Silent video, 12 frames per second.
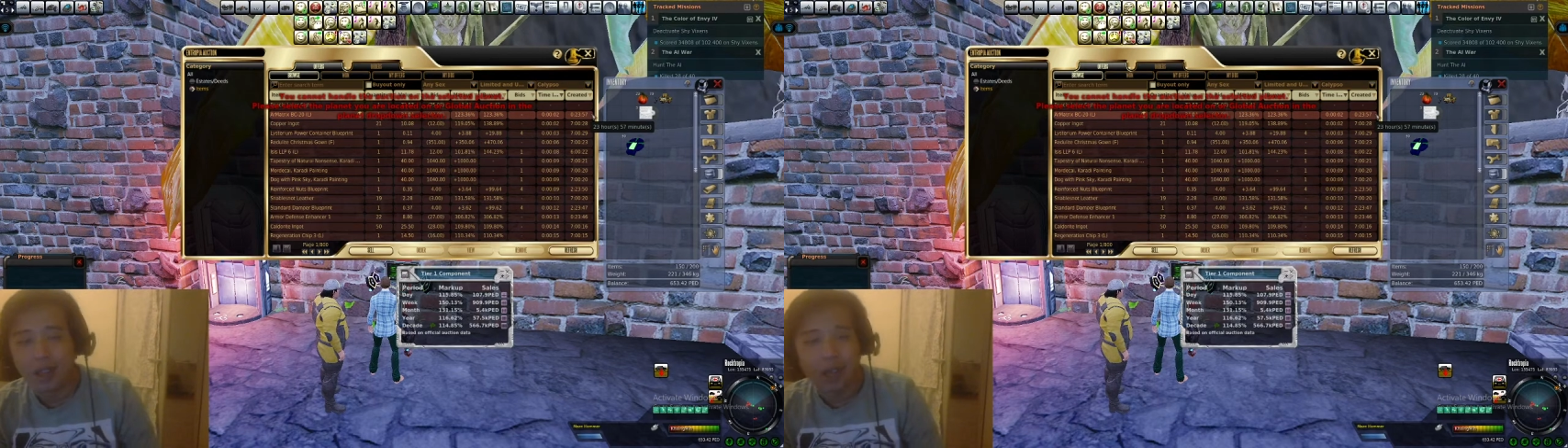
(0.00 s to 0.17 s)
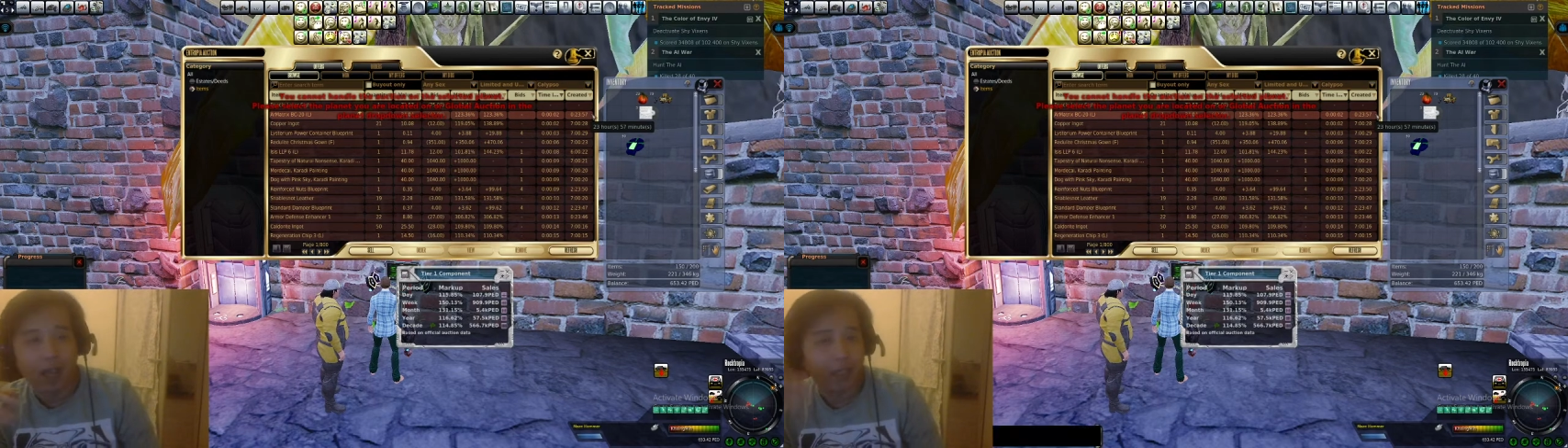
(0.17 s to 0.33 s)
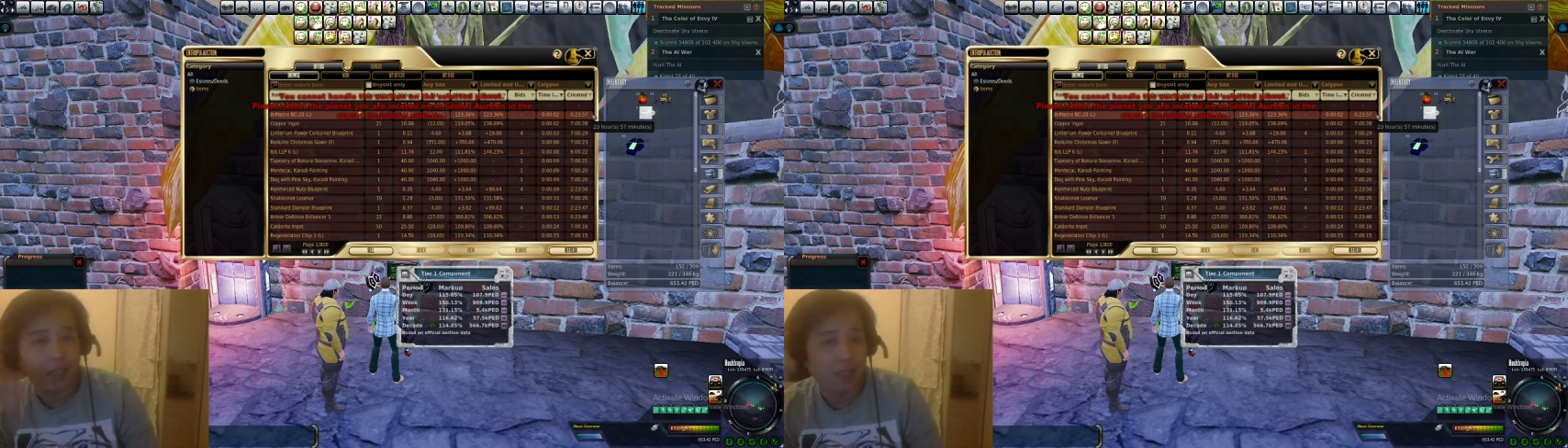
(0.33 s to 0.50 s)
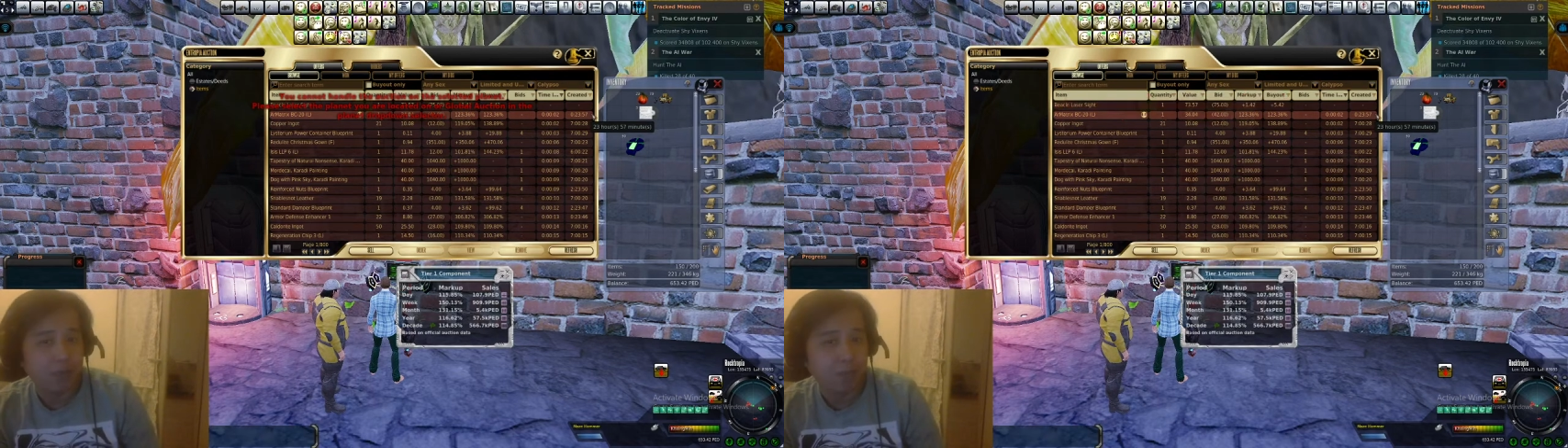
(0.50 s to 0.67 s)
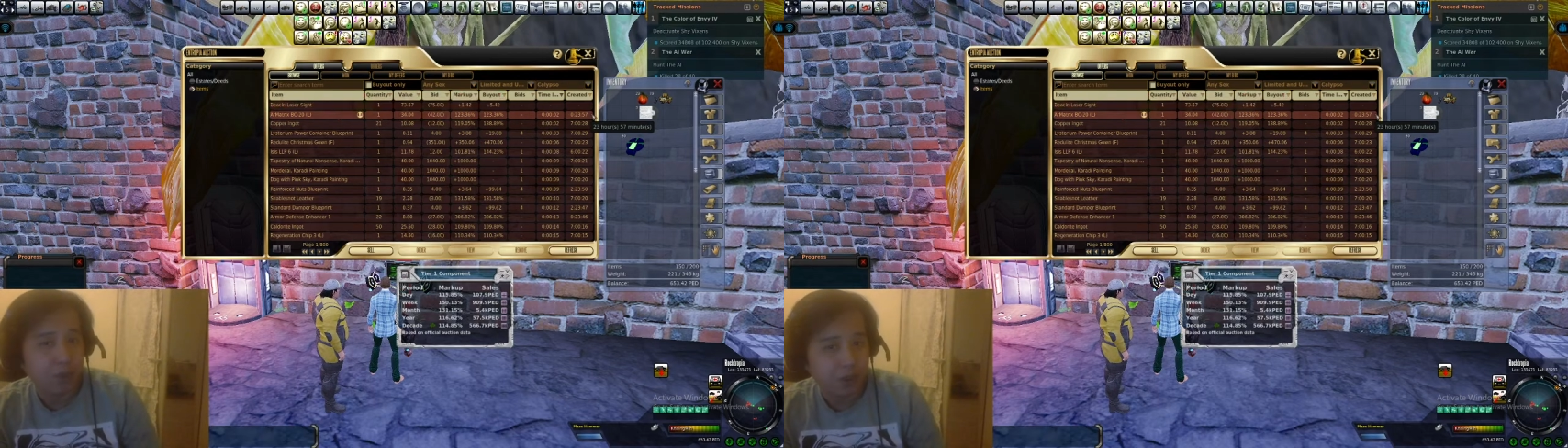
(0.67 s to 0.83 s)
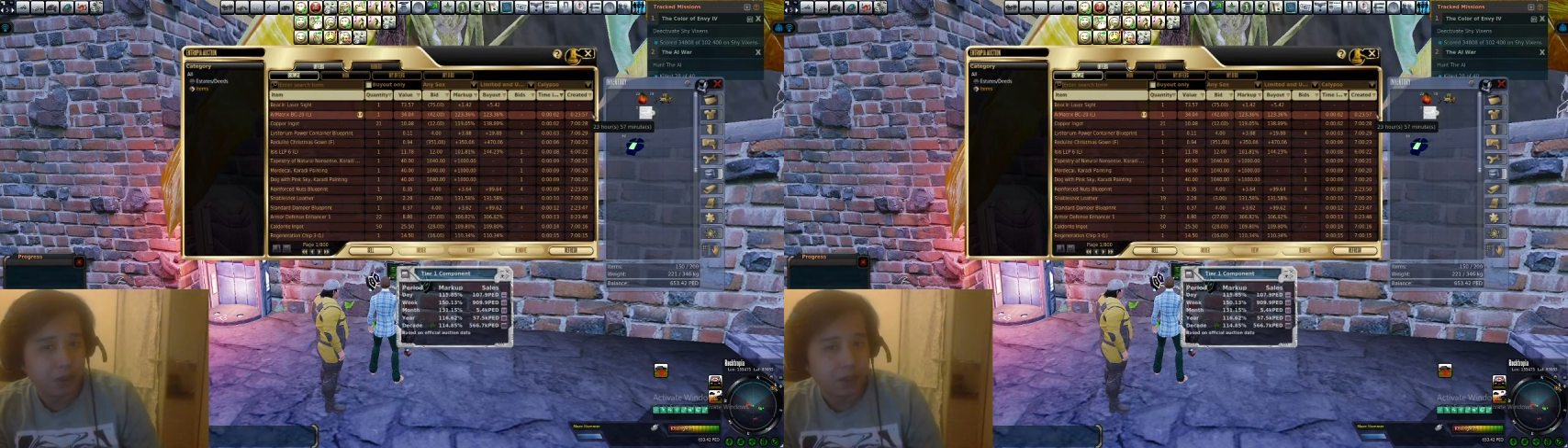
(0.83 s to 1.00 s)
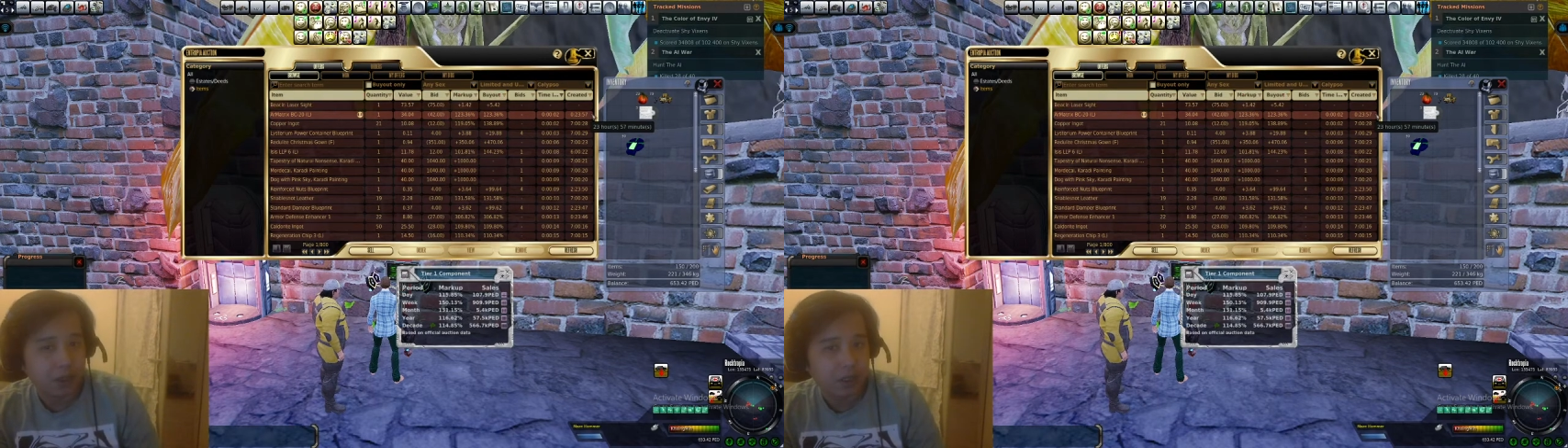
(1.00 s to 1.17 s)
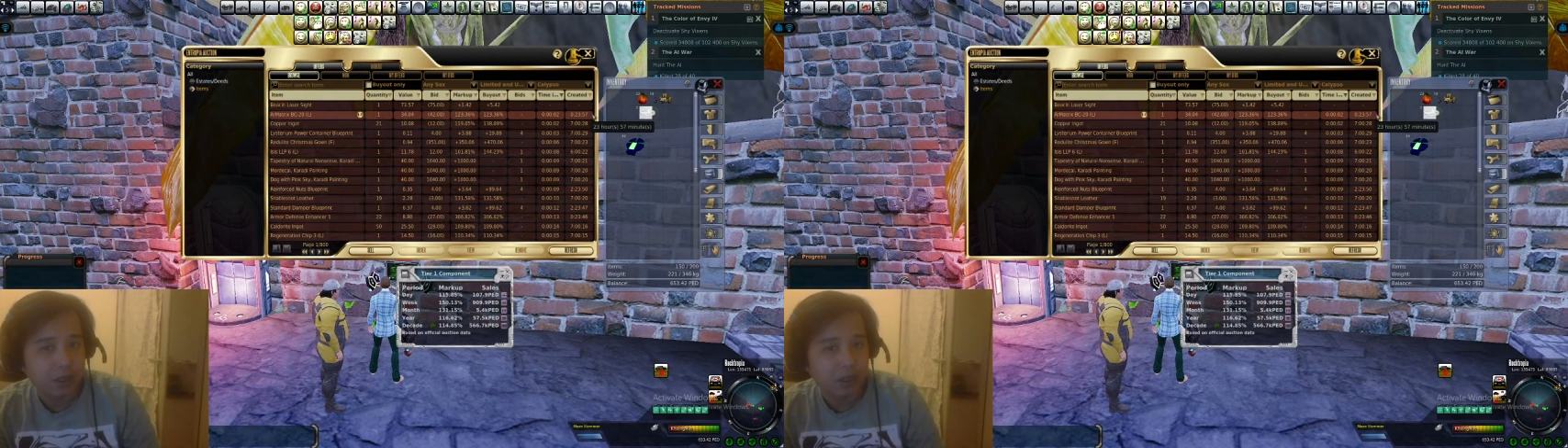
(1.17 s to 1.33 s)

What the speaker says: I can put